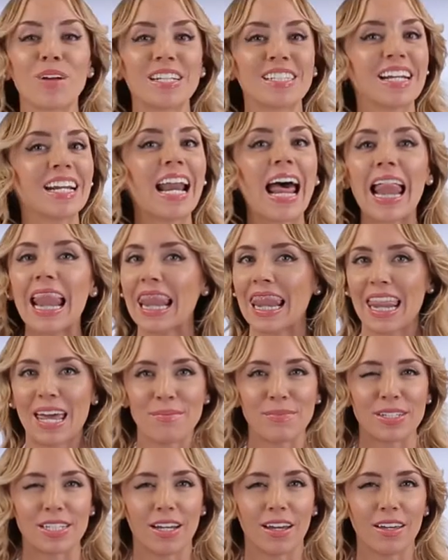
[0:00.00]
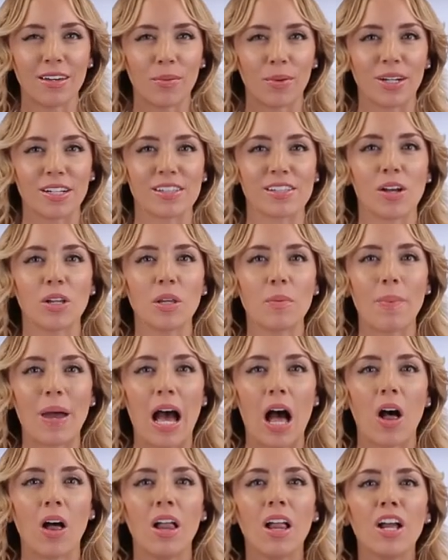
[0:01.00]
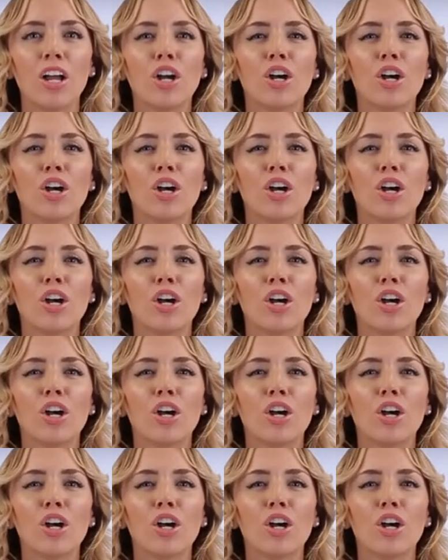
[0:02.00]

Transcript: breakdown, let me tell you what it's all about.